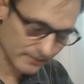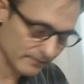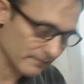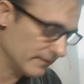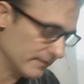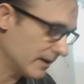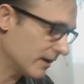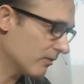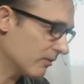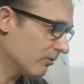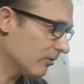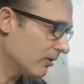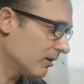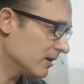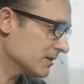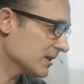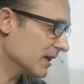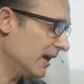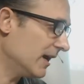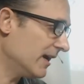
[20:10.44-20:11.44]
There was
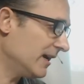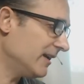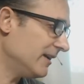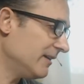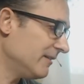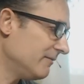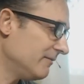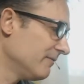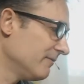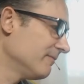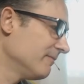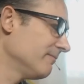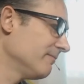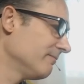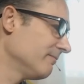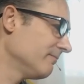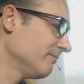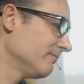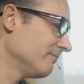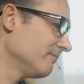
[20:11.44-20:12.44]
a
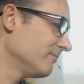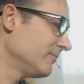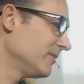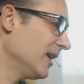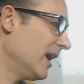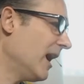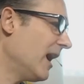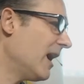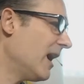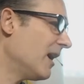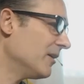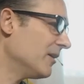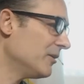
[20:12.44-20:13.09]
guy